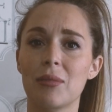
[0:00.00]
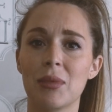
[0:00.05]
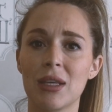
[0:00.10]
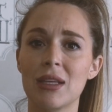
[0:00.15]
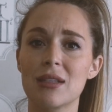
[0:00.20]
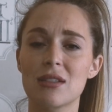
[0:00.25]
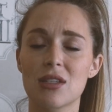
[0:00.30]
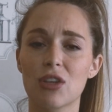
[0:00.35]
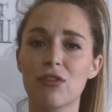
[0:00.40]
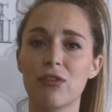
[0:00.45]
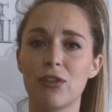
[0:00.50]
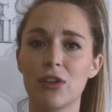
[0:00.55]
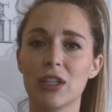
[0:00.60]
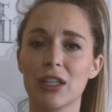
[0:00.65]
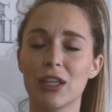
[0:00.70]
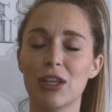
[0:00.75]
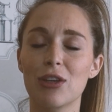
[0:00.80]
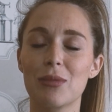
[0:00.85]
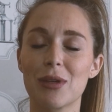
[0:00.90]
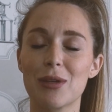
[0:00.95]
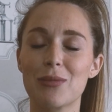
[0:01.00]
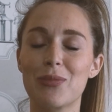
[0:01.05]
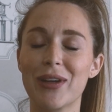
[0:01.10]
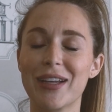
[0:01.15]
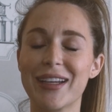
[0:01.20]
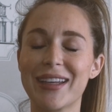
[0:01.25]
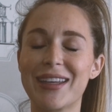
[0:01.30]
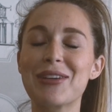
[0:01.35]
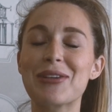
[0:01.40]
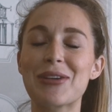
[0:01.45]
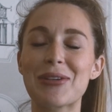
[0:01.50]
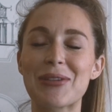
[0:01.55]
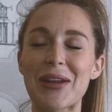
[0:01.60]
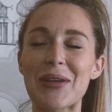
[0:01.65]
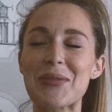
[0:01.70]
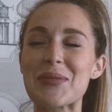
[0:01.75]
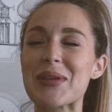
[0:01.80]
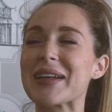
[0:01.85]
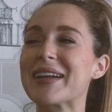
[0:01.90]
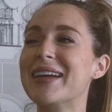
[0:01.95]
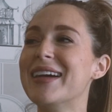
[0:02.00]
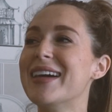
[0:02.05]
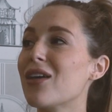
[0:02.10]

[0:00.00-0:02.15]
He's fully human, but you know what I mean.